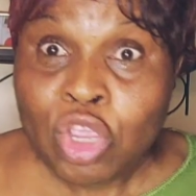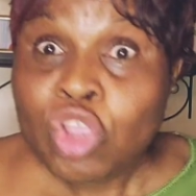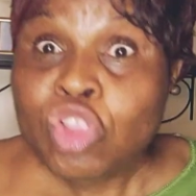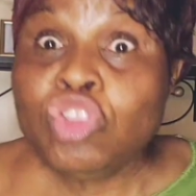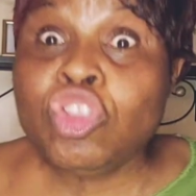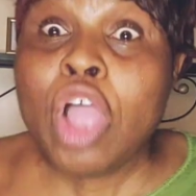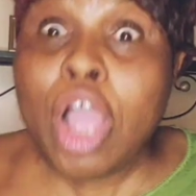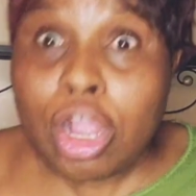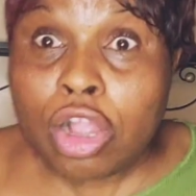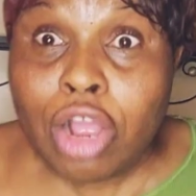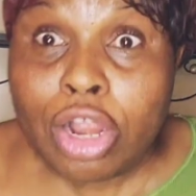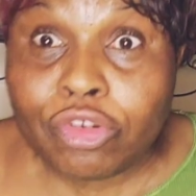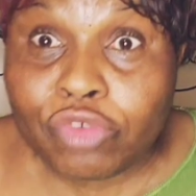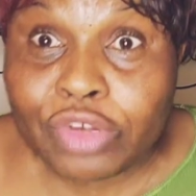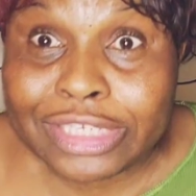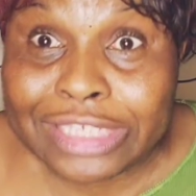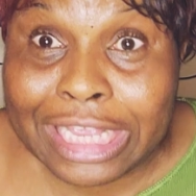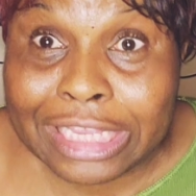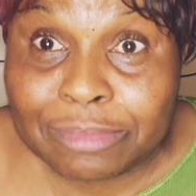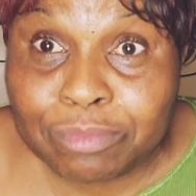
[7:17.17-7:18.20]
No country
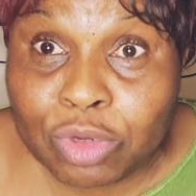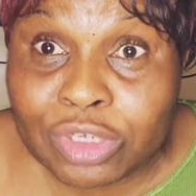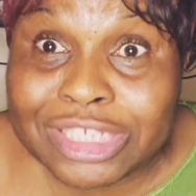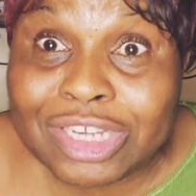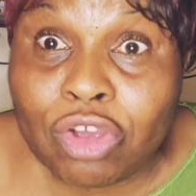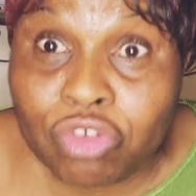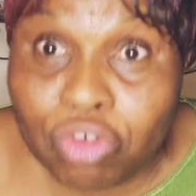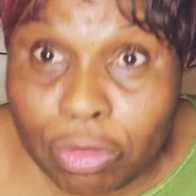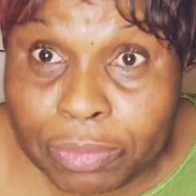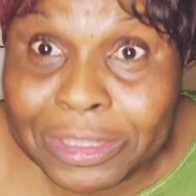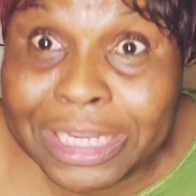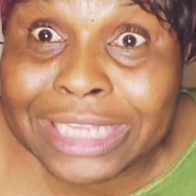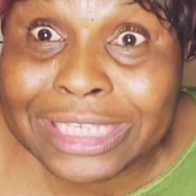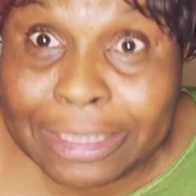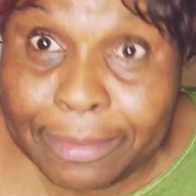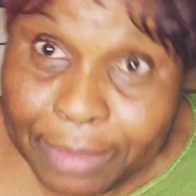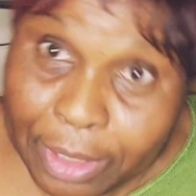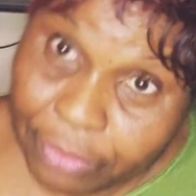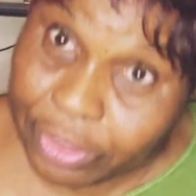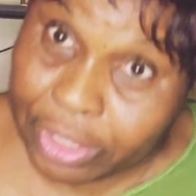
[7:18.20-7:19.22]
is as much corrupt as
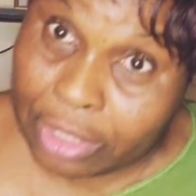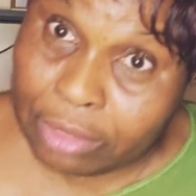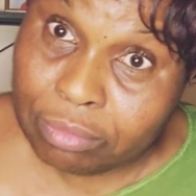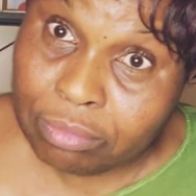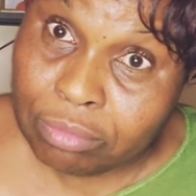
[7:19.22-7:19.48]
America.